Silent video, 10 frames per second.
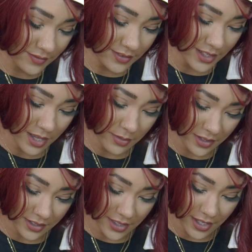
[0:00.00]
That came out
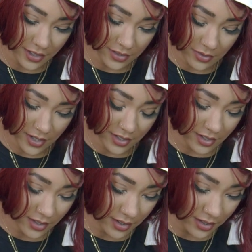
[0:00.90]
like the 80s, right?
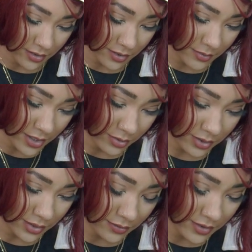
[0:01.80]
I don't know.